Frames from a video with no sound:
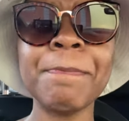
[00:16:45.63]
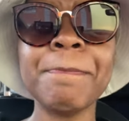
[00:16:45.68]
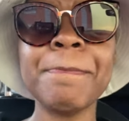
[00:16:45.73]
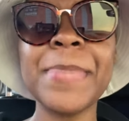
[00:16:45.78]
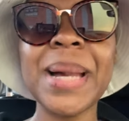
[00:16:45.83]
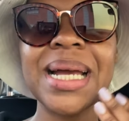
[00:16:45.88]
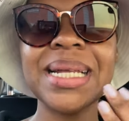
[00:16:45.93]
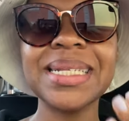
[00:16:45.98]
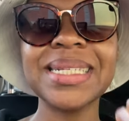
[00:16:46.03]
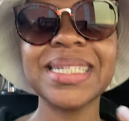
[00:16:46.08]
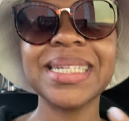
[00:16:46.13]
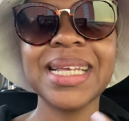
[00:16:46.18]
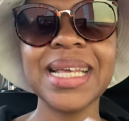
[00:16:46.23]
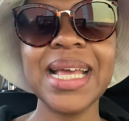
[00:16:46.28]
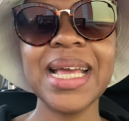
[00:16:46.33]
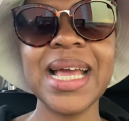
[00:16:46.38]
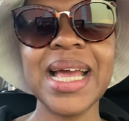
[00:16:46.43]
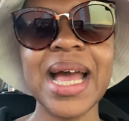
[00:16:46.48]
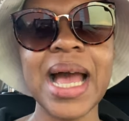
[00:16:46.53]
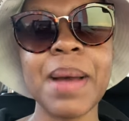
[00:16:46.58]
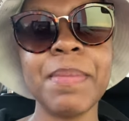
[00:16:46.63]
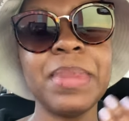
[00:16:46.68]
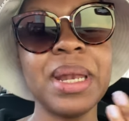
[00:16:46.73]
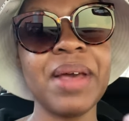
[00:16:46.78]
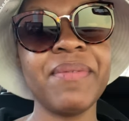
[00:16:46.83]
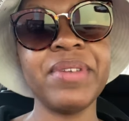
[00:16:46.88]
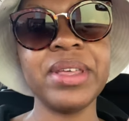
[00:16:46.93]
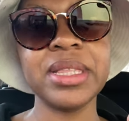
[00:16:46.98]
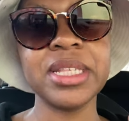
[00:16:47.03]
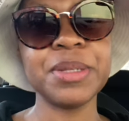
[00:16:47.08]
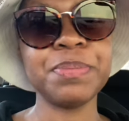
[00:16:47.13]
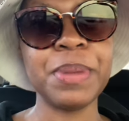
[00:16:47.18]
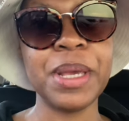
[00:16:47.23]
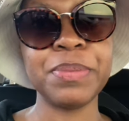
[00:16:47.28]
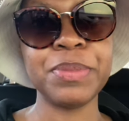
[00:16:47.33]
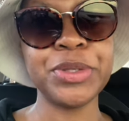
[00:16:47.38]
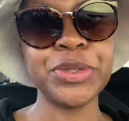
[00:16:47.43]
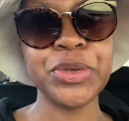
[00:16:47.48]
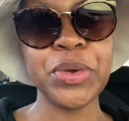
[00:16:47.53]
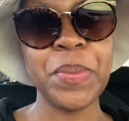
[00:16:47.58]
but I'm loving this
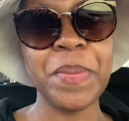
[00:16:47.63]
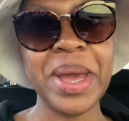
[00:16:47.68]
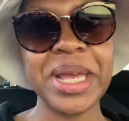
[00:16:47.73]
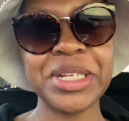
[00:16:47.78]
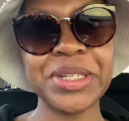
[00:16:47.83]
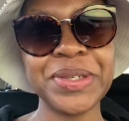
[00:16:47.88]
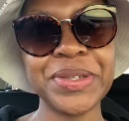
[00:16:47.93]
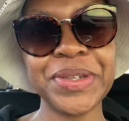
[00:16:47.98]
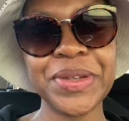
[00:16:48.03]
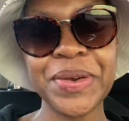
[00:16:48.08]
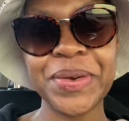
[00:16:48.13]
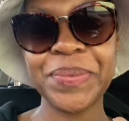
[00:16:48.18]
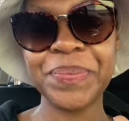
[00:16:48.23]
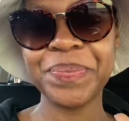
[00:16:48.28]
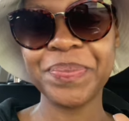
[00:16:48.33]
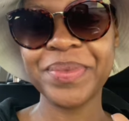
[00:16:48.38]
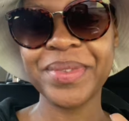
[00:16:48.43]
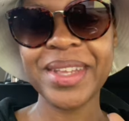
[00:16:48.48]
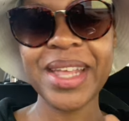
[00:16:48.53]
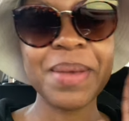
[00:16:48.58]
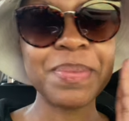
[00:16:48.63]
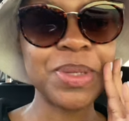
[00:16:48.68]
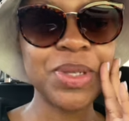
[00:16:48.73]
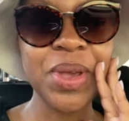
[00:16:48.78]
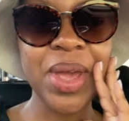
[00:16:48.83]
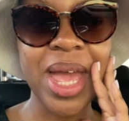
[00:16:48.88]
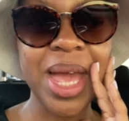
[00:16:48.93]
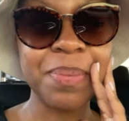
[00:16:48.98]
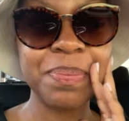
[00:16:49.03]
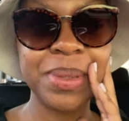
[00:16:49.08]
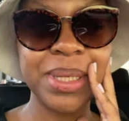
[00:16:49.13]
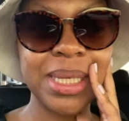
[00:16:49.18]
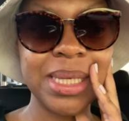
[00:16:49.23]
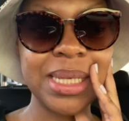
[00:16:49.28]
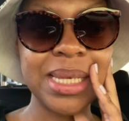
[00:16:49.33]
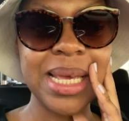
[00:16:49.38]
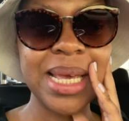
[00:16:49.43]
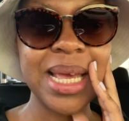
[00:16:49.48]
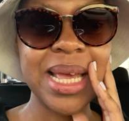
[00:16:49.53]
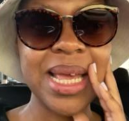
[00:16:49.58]
baby so much, so I'm so
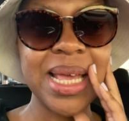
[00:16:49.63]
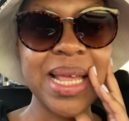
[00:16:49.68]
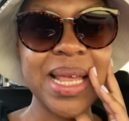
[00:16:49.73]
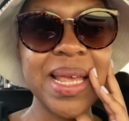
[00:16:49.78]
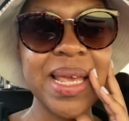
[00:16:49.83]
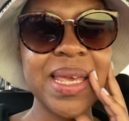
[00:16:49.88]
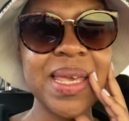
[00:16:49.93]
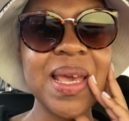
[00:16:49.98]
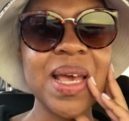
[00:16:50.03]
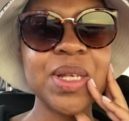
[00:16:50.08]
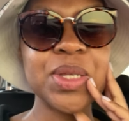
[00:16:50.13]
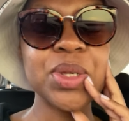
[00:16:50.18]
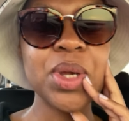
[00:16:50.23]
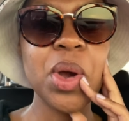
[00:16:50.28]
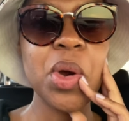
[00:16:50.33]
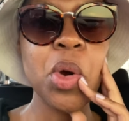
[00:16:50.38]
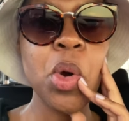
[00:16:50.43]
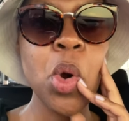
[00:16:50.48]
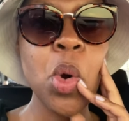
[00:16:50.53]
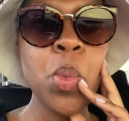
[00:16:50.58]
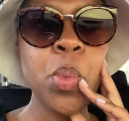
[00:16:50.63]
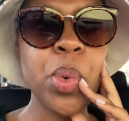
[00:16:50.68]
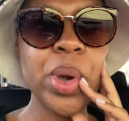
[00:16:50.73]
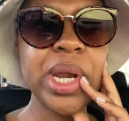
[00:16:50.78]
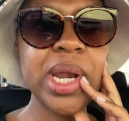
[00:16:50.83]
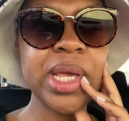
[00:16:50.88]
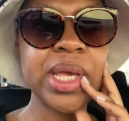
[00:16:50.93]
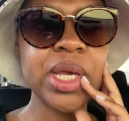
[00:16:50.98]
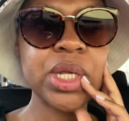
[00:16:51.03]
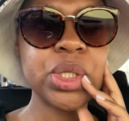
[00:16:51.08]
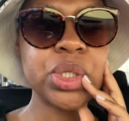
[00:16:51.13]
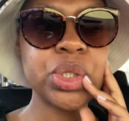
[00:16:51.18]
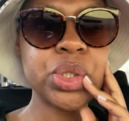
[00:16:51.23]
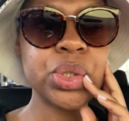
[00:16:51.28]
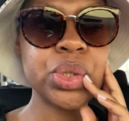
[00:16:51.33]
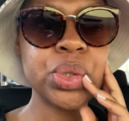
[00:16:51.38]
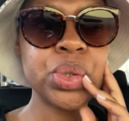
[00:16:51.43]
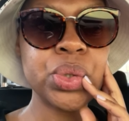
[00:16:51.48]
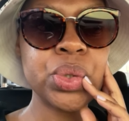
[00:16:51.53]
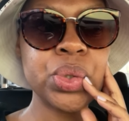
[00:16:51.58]
happy. Yeah, so I hope when I get
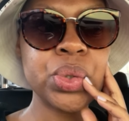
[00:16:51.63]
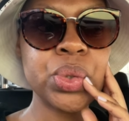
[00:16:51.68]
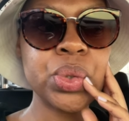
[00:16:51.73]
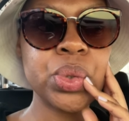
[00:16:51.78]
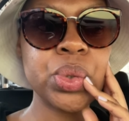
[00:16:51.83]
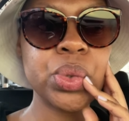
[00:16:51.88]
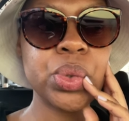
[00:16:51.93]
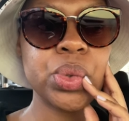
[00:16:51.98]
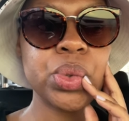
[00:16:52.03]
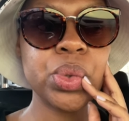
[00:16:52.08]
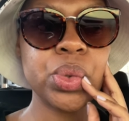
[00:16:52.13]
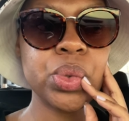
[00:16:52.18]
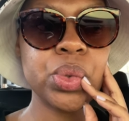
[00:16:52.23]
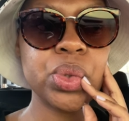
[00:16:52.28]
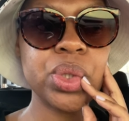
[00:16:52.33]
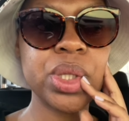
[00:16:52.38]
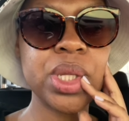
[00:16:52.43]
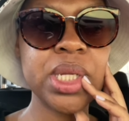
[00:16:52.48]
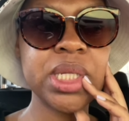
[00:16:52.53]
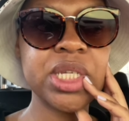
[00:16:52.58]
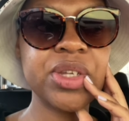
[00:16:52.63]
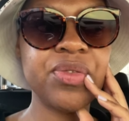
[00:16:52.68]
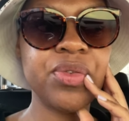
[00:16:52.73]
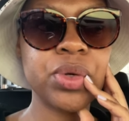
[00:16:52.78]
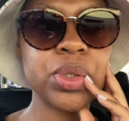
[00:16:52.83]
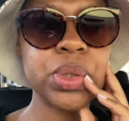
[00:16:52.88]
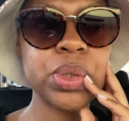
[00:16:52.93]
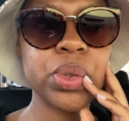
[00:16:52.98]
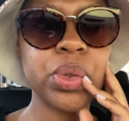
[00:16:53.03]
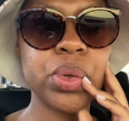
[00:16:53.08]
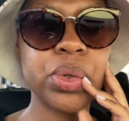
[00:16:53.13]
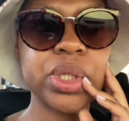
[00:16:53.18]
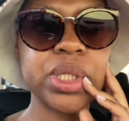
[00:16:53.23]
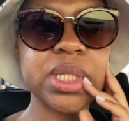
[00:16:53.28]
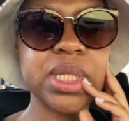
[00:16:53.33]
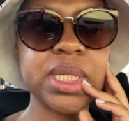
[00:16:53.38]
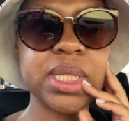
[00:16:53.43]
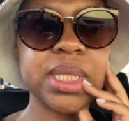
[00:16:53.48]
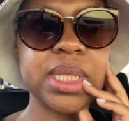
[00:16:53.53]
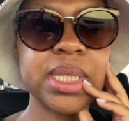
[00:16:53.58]
to the divorce court,
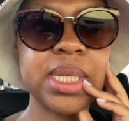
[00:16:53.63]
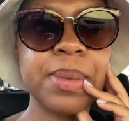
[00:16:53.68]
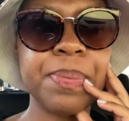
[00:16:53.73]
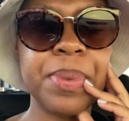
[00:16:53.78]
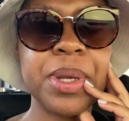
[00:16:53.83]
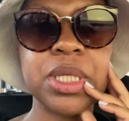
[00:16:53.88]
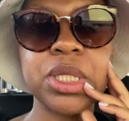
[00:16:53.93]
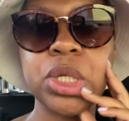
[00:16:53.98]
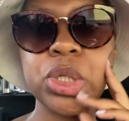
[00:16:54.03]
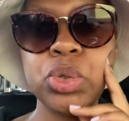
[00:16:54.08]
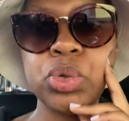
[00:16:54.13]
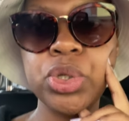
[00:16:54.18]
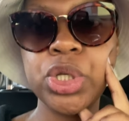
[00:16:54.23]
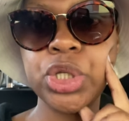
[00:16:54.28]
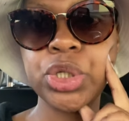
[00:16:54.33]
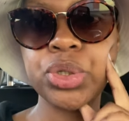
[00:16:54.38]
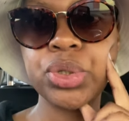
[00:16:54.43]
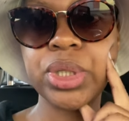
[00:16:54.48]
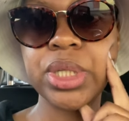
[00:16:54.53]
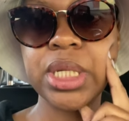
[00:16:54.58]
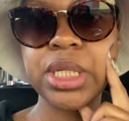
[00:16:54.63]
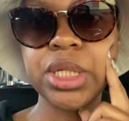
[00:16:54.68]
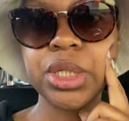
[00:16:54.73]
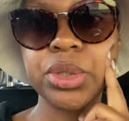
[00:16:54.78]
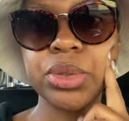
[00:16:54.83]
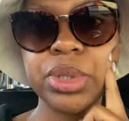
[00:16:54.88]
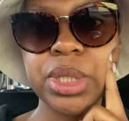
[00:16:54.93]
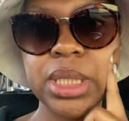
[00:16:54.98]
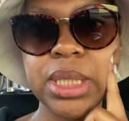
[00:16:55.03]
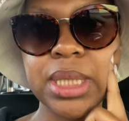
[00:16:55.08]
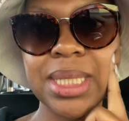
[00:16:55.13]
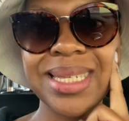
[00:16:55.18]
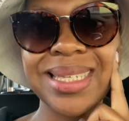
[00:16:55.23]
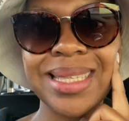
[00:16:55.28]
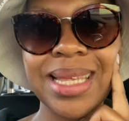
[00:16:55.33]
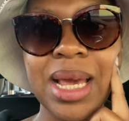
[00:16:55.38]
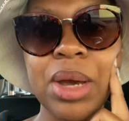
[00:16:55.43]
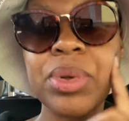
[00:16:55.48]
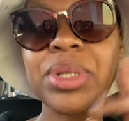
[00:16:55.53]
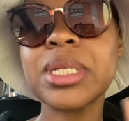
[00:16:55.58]
the person who issues the decrees is
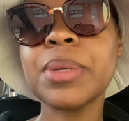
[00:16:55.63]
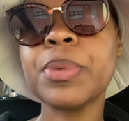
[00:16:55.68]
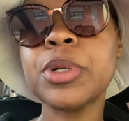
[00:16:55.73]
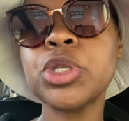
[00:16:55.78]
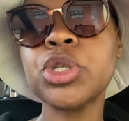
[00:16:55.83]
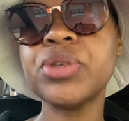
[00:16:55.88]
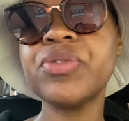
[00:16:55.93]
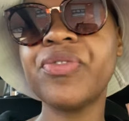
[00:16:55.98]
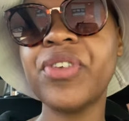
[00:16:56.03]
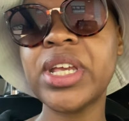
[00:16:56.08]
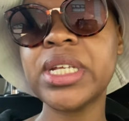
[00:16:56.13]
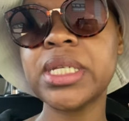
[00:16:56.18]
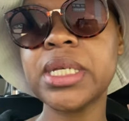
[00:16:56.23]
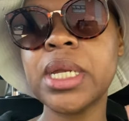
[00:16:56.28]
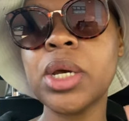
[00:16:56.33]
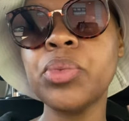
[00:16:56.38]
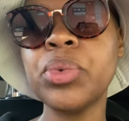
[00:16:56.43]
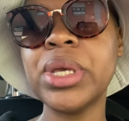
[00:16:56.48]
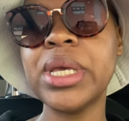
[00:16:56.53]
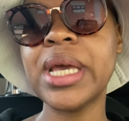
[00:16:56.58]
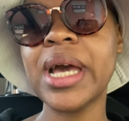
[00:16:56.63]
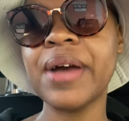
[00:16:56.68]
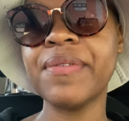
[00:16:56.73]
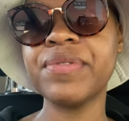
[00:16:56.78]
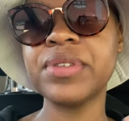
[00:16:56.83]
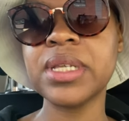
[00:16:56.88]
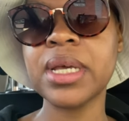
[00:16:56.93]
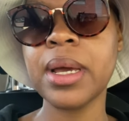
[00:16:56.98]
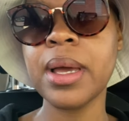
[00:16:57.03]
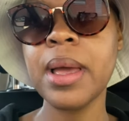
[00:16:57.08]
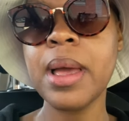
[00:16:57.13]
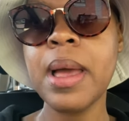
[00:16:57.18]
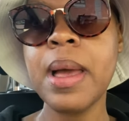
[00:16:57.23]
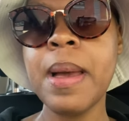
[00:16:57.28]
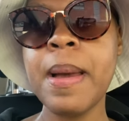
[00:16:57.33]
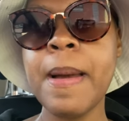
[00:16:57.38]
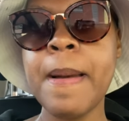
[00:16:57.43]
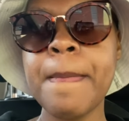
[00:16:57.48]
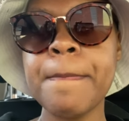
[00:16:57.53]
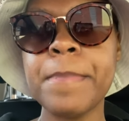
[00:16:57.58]
there. I was supposed to fetch it a week after
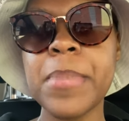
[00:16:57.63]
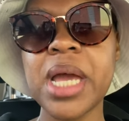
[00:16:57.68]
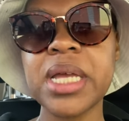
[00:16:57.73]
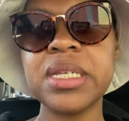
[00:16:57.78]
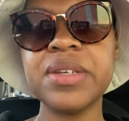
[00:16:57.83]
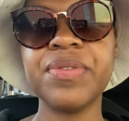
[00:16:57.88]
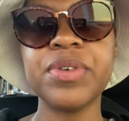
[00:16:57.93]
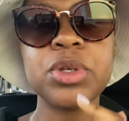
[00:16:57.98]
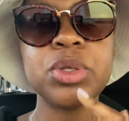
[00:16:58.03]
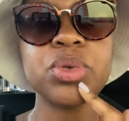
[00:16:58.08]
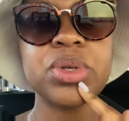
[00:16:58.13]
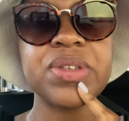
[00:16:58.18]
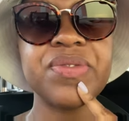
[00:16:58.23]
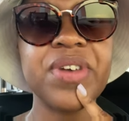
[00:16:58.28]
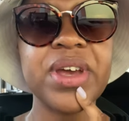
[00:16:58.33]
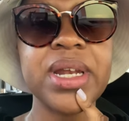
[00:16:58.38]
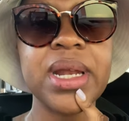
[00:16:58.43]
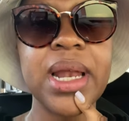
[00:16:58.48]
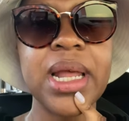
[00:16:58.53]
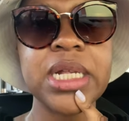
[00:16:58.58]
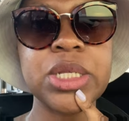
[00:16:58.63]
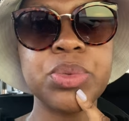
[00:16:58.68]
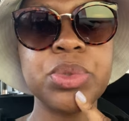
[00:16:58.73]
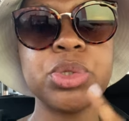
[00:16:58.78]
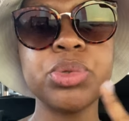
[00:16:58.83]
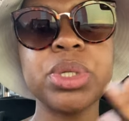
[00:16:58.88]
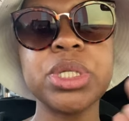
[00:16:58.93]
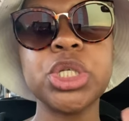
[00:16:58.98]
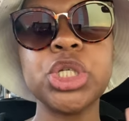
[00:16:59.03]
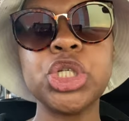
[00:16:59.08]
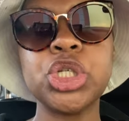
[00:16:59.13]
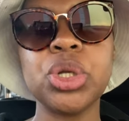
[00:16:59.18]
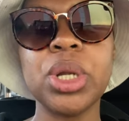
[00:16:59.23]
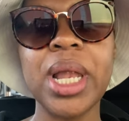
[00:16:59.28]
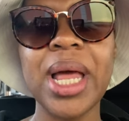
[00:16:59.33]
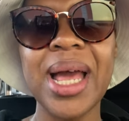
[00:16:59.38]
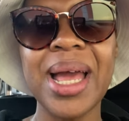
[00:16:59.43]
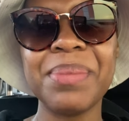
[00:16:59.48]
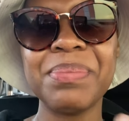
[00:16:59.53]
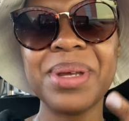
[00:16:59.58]
my divorce was finalized, which was in
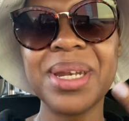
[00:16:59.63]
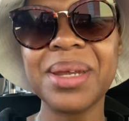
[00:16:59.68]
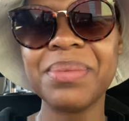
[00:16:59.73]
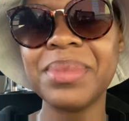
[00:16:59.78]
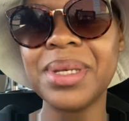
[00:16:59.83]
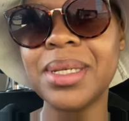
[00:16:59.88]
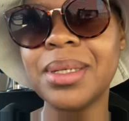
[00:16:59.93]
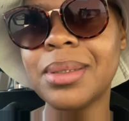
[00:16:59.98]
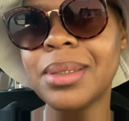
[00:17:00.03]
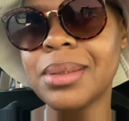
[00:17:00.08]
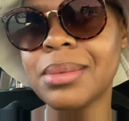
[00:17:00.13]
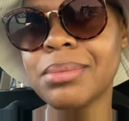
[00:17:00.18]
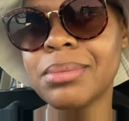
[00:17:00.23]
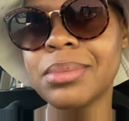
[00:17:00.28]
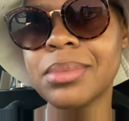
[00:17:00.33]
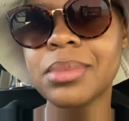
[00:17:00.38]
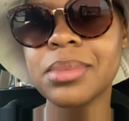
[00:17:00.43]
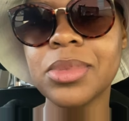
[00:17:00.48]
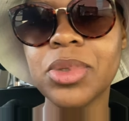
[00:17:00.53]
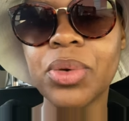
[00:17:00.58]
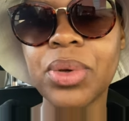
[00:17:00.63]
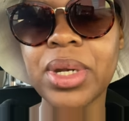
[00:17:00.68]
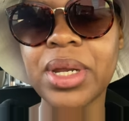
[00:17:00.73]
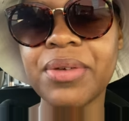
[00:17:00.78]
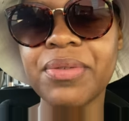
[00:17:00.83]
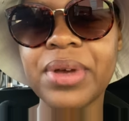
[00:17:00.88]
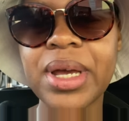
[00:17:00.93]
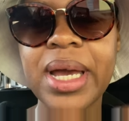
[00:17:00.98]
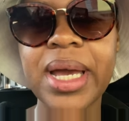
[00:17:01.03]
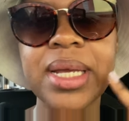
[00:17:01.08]
July. But I mean, whatever,